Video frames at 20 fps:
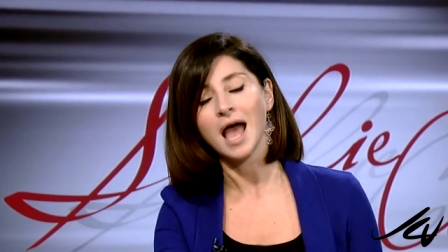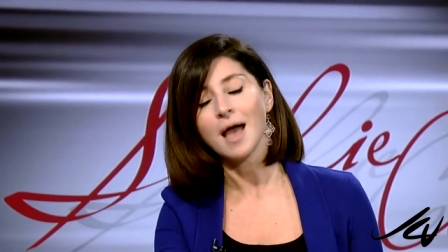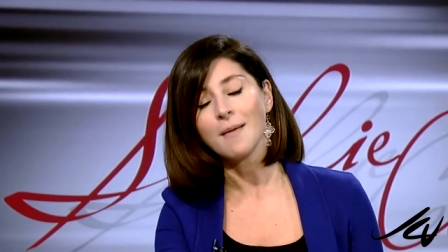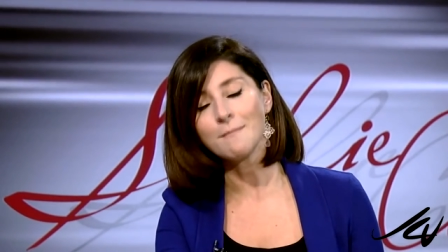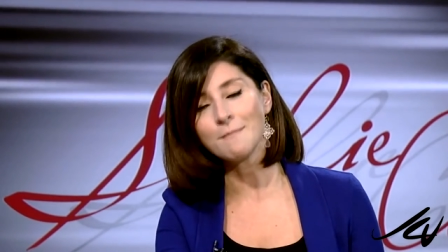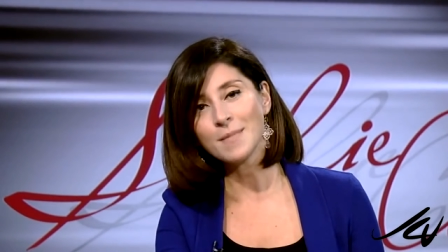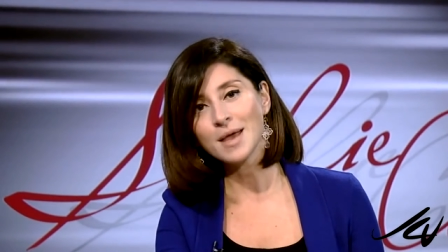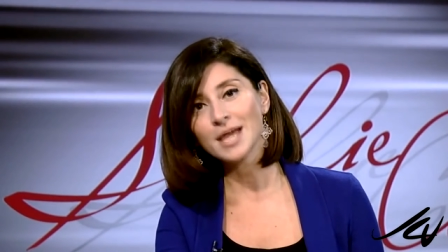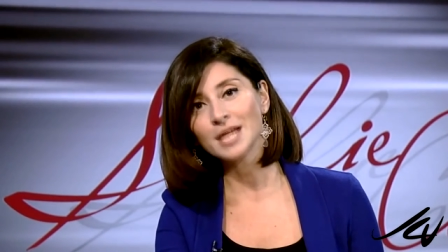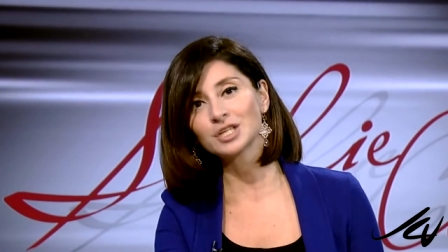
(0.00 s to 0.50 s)
a
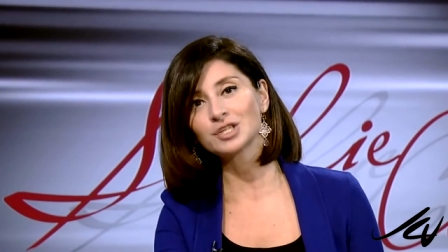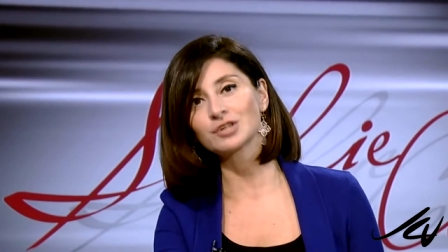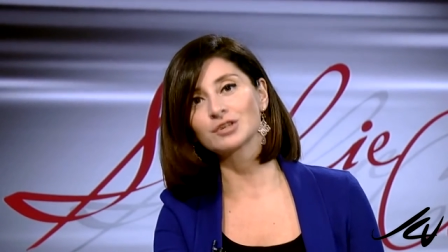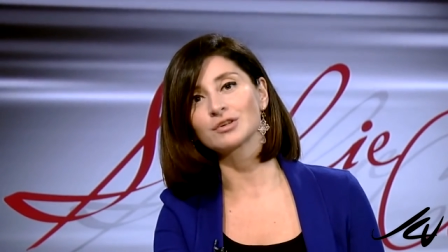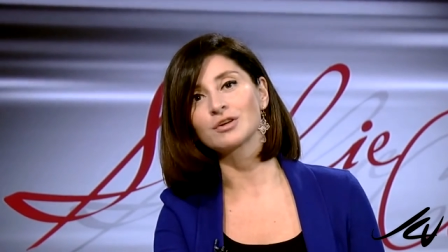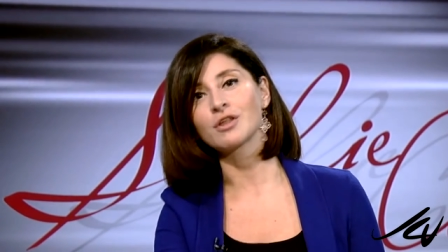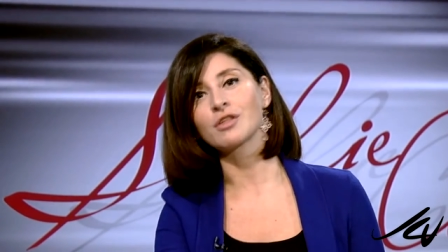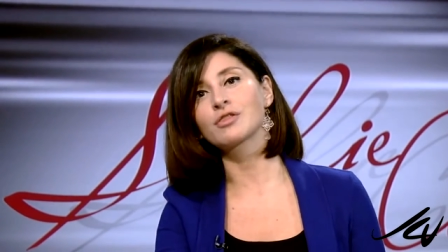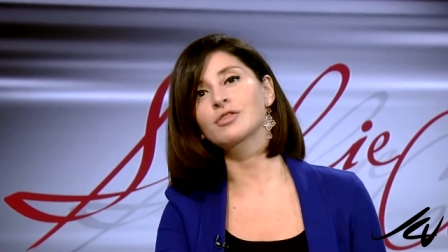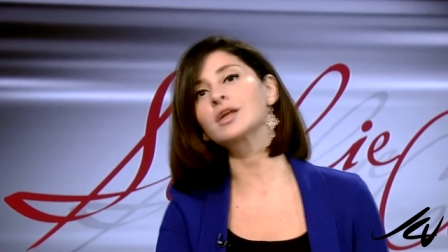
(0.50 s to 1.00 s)

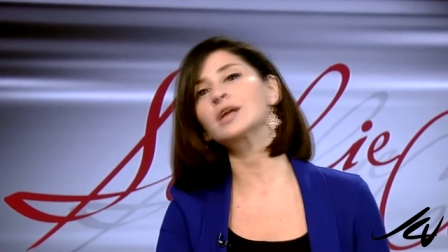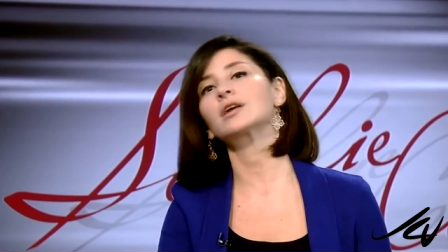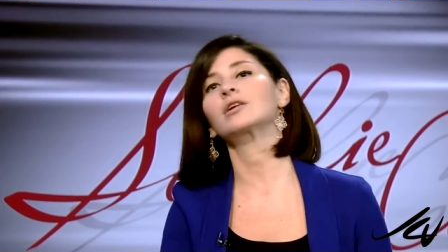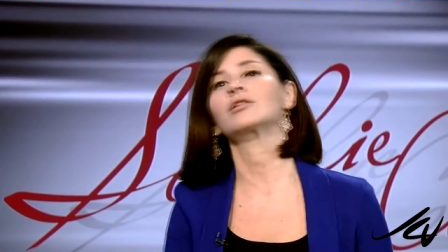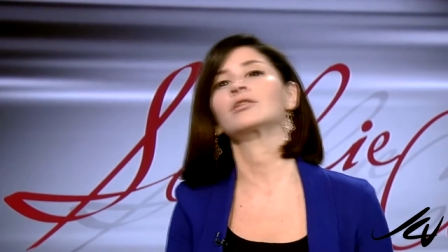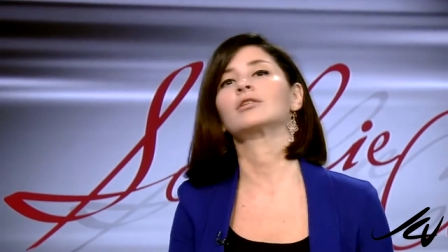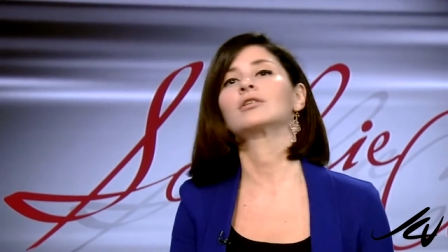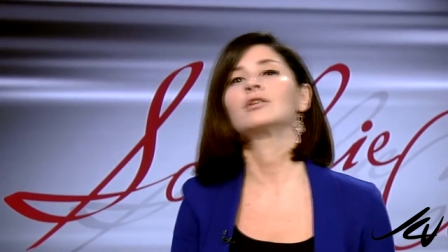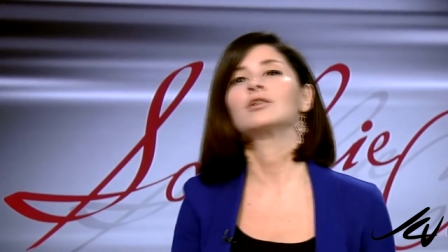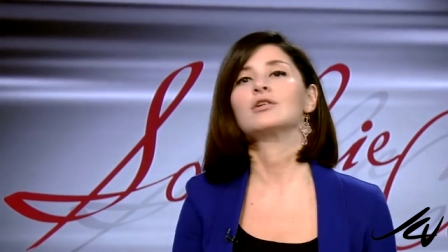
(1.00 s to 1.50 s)
major
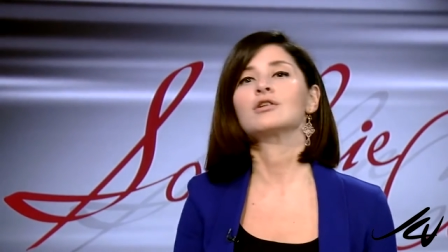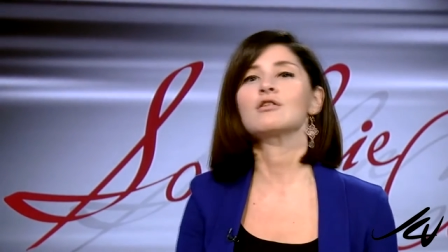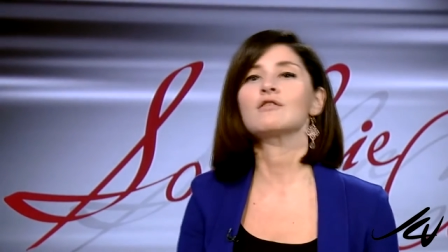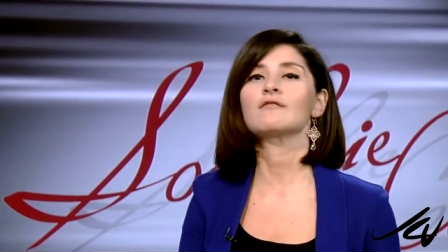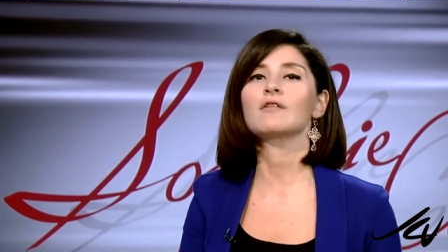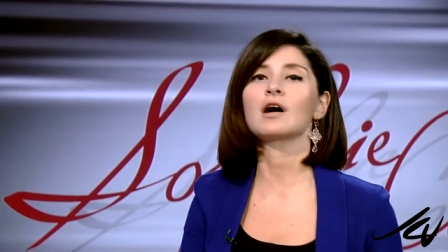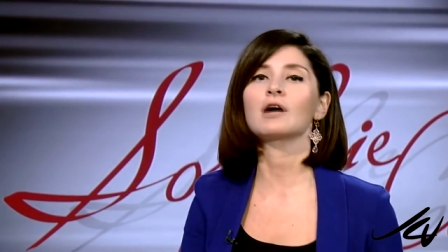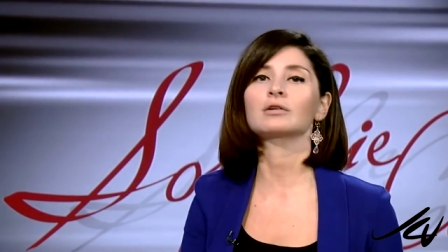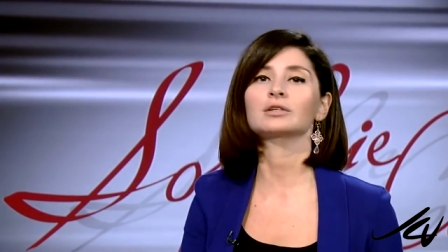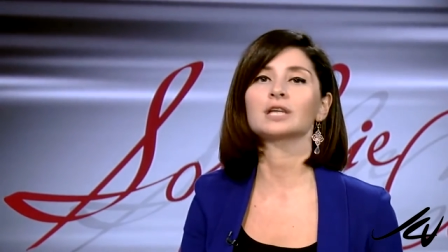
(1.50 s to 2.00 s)
thinker
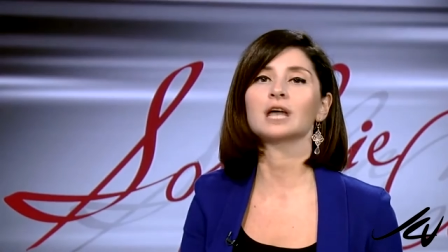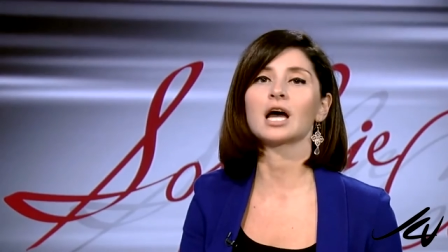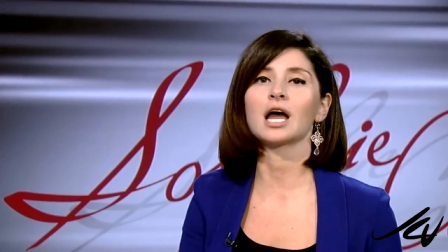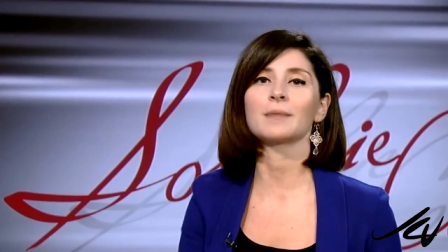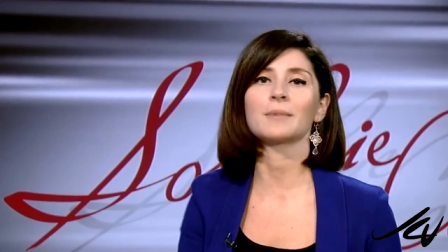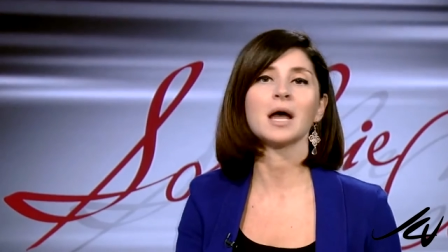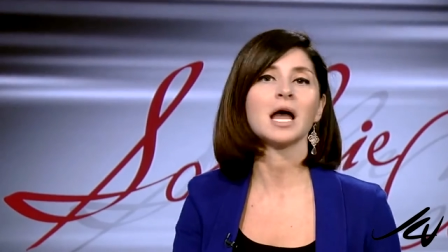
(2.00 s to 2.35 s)
of our time.